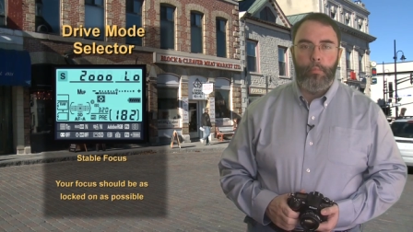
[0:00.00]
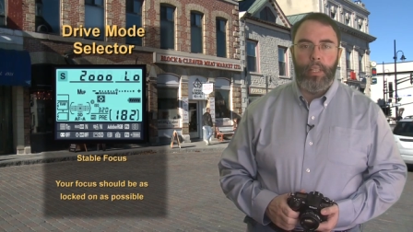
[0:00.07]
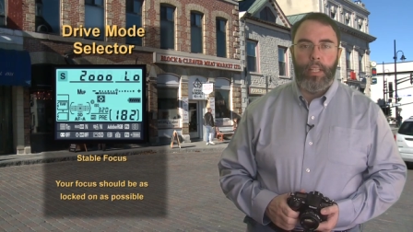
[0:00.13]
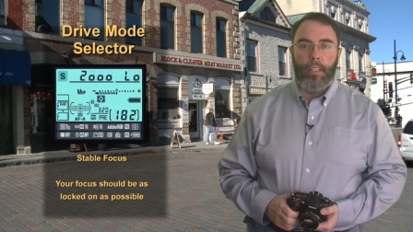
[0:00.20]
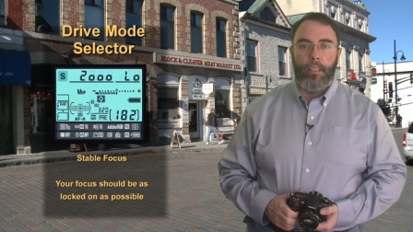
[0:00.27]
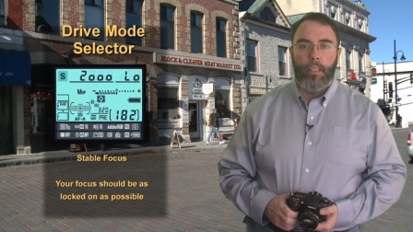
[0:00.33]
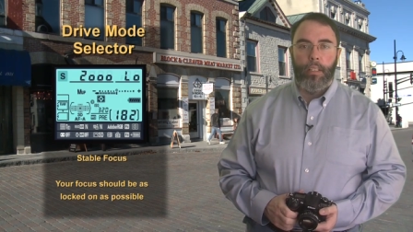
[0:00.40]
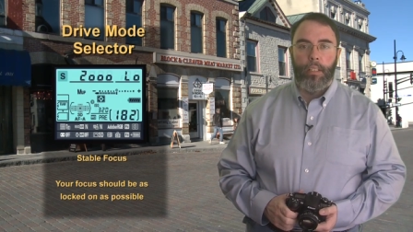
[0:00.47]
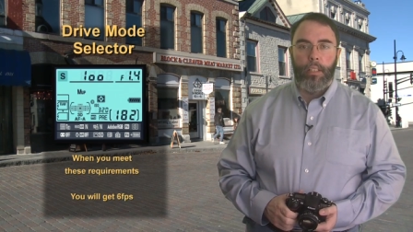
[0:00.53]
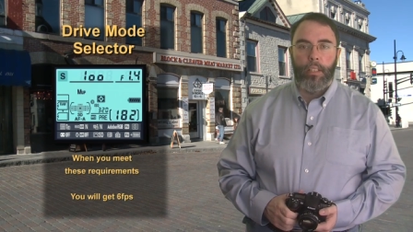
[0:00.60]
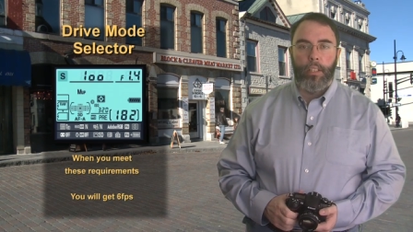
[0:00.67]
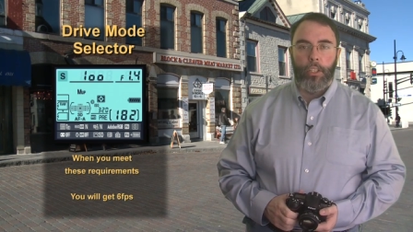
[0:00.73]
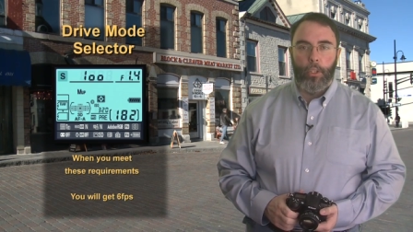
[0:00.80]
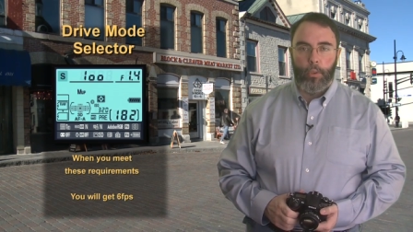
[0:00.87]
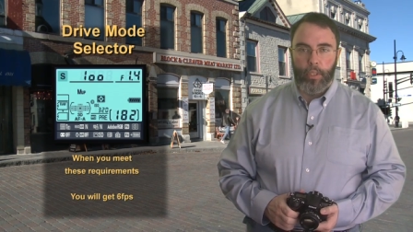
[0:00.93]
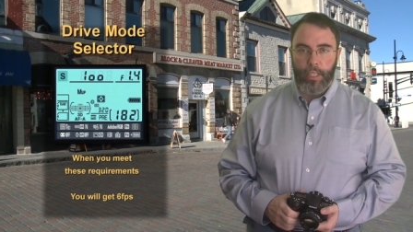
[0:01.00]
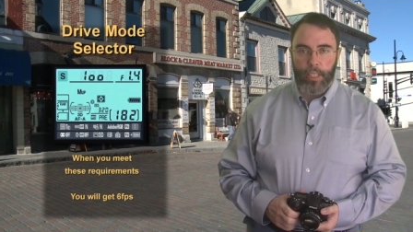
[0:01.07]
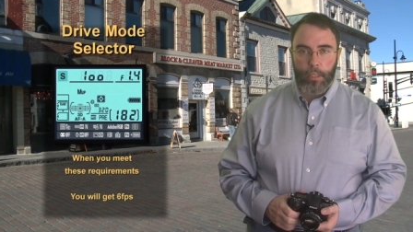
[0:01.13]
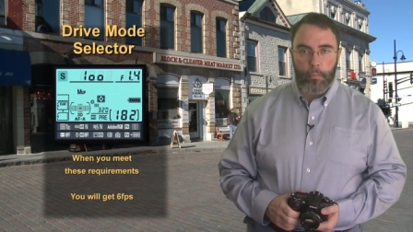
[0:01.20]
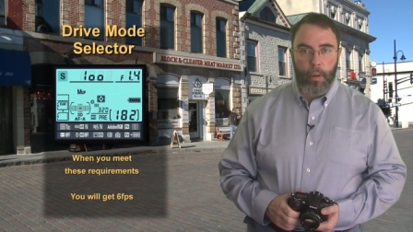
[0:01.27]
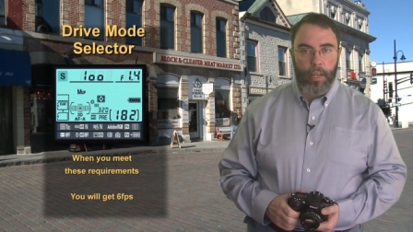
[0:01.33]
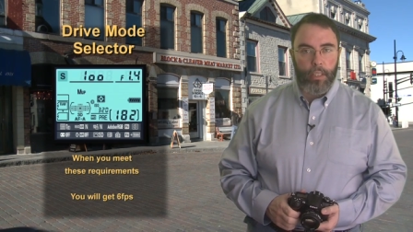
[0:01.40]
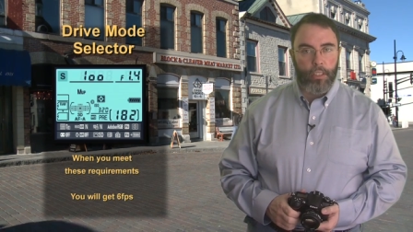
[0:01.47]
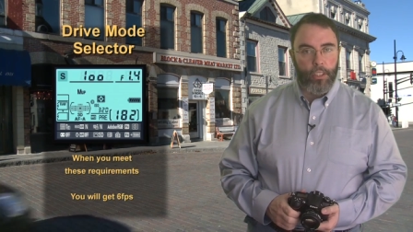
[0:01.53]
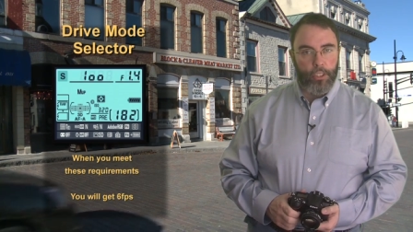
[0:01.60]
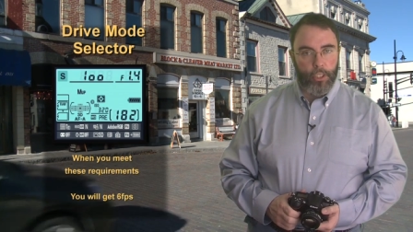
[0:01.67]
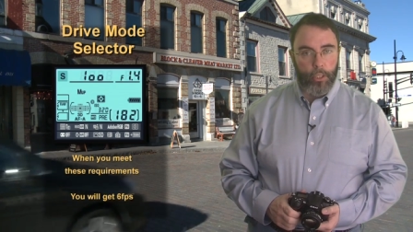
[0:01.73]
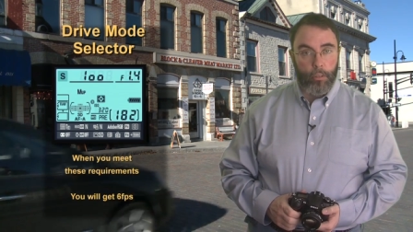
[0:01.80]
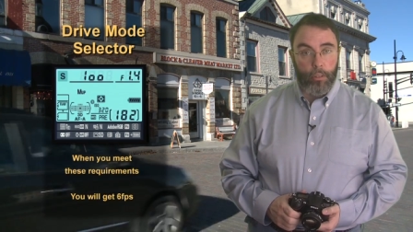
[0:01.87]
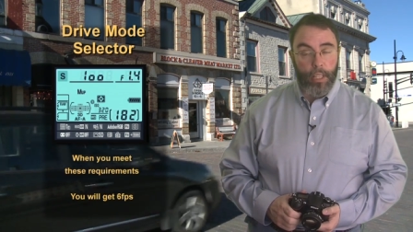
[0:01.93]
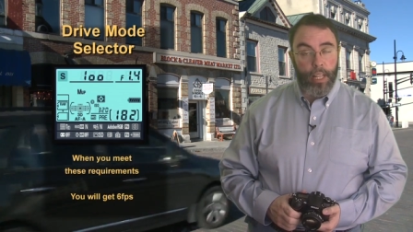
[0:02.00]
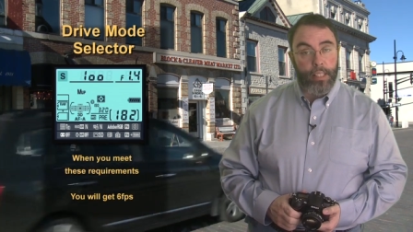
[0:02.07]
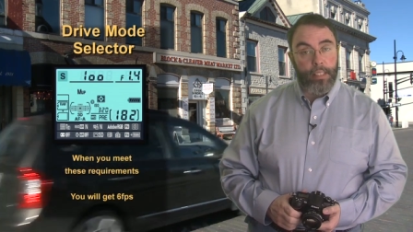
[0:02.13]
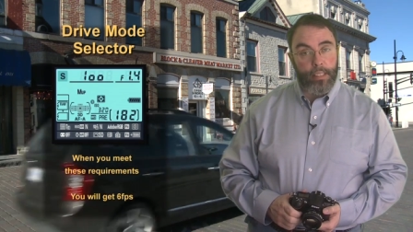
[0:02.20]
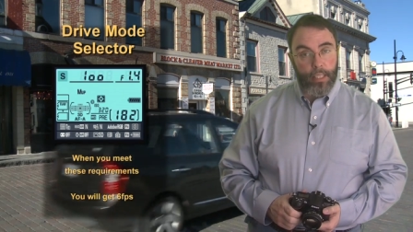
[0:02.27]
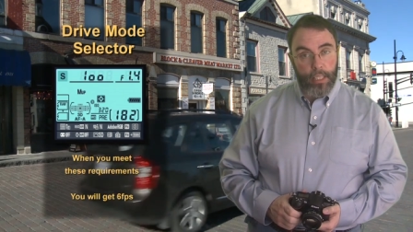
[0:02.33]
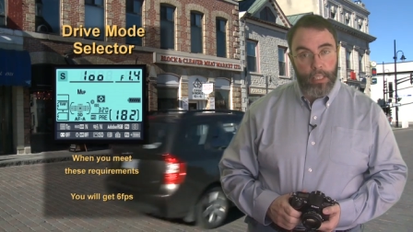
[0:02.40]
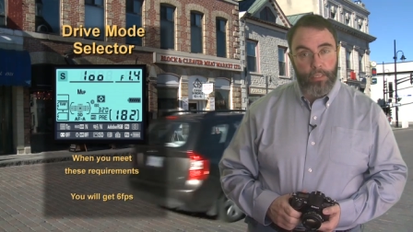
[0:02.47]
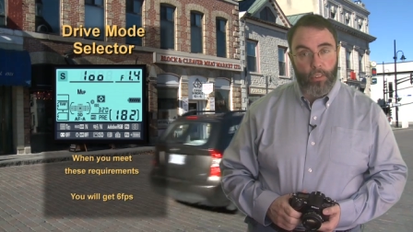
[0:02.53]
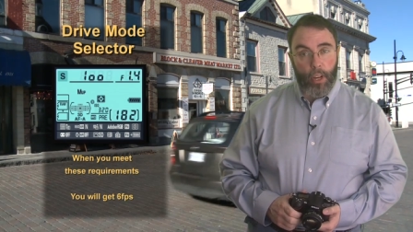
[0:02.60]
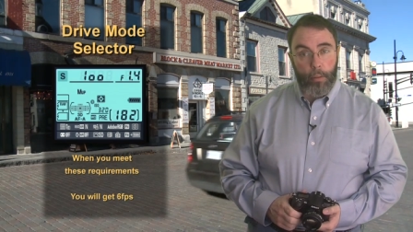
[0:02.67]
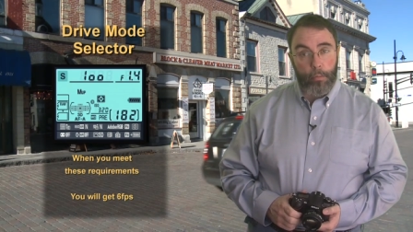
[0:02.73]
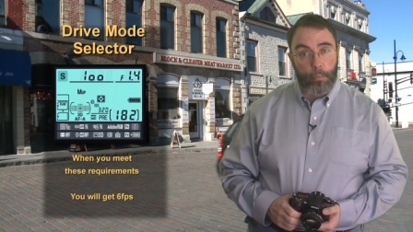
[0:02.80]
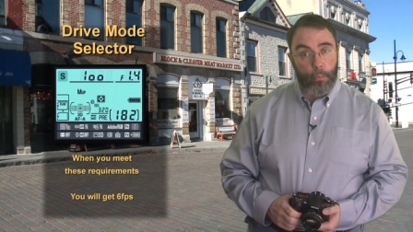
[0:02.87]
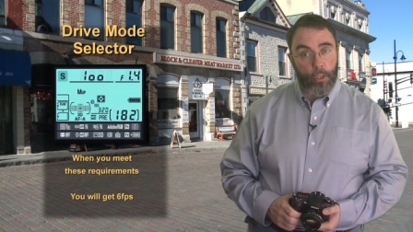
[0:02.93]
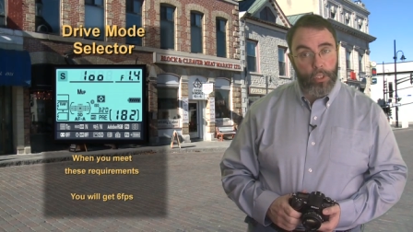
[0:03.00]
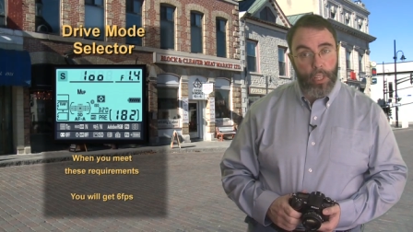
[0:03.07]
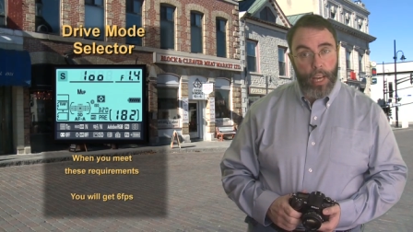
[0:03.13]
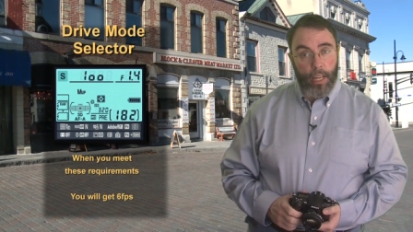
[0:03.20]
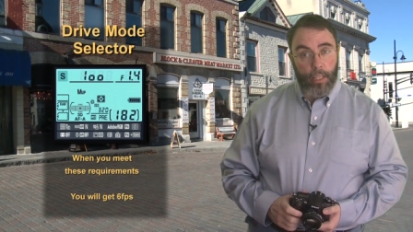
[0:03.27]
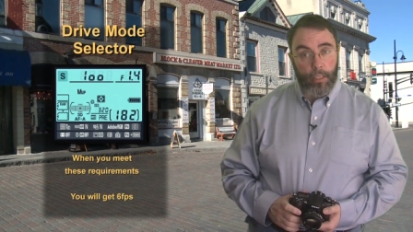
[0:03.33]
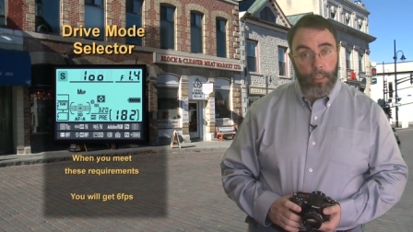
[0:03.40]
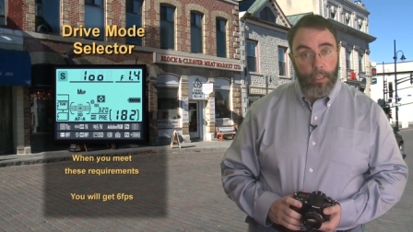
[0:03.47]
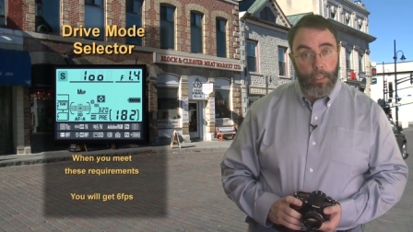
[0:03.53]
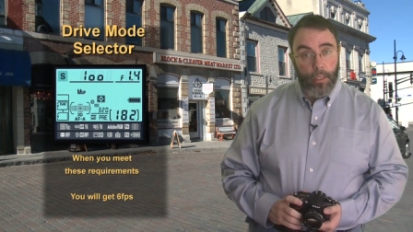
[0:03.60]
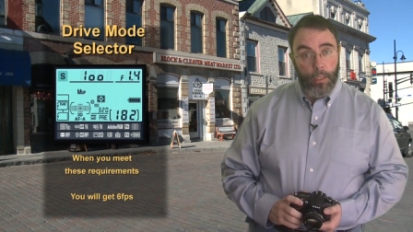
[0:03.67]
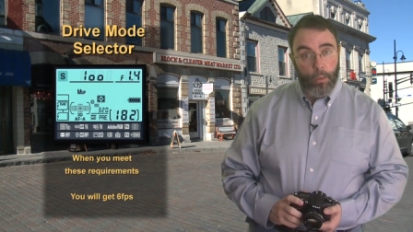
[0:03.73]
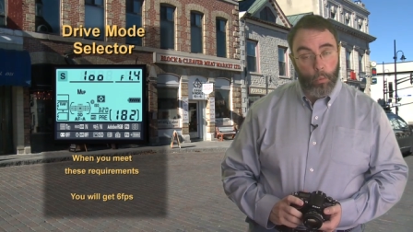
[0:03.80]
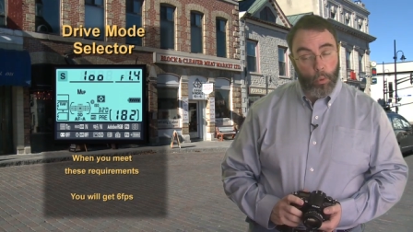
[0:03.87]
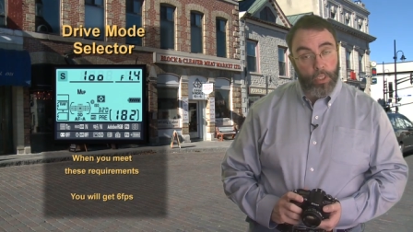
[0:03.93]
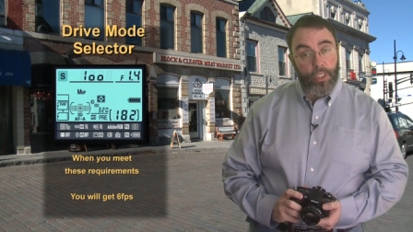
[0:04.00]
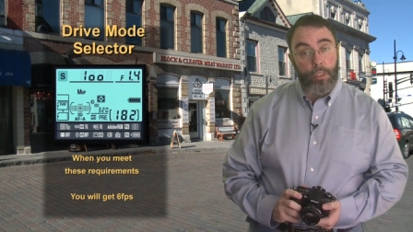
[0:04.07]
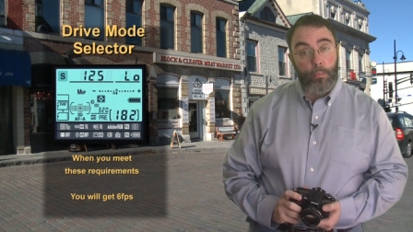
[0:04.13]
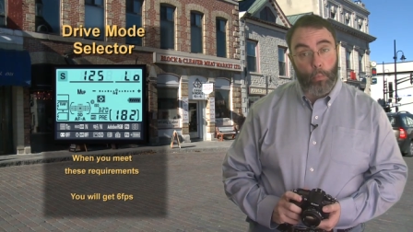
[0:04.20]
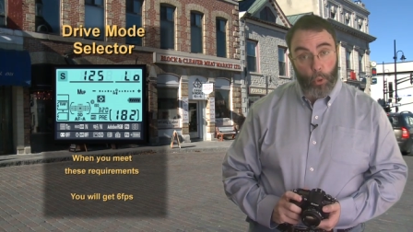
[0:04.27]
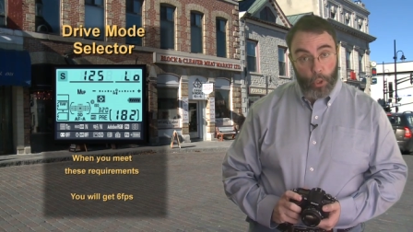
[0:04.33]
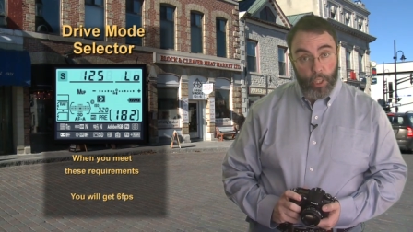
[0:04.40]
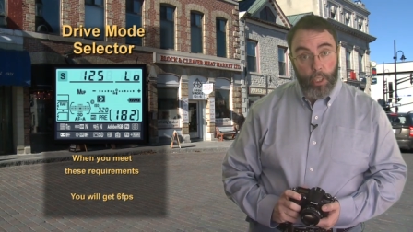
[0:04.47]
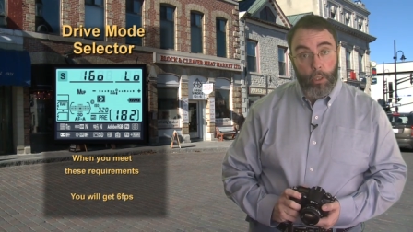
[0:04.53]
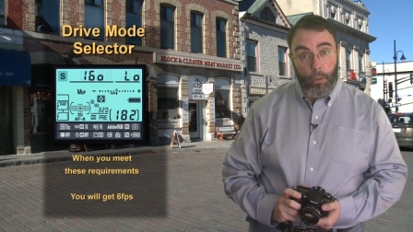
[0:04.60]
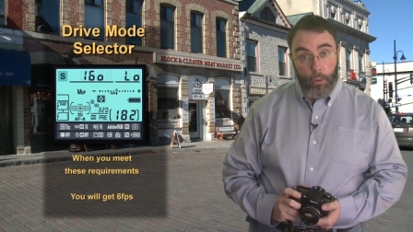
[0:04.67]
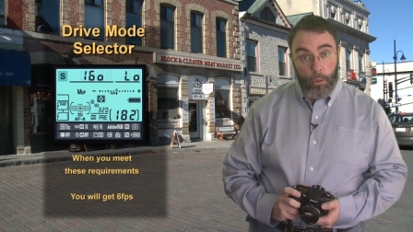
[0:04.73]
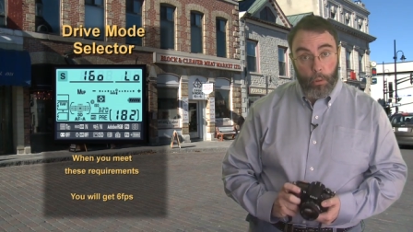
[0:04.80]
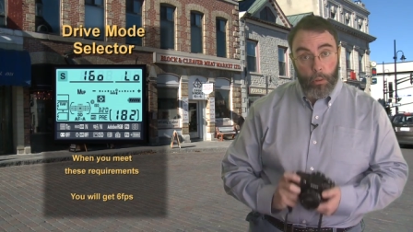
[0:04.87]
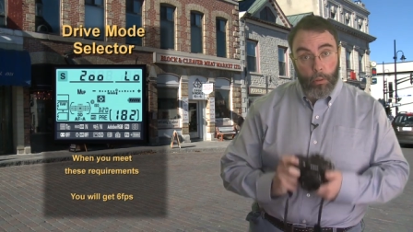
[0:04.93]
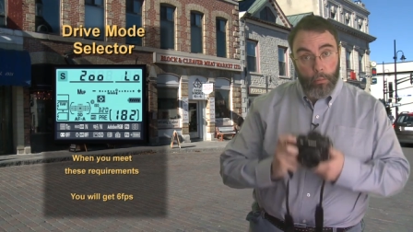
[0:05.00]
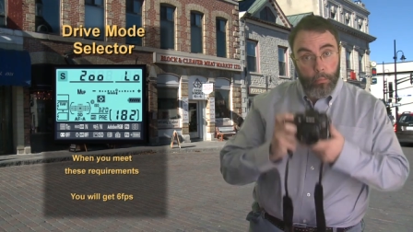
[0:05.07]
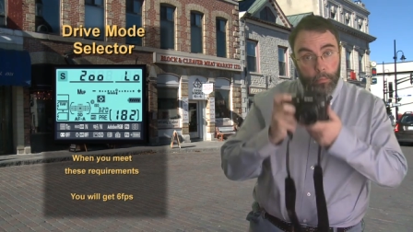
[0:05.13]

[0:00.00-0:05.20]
meet, you can expect to shoot at 6 frames per second, which is pretty cool.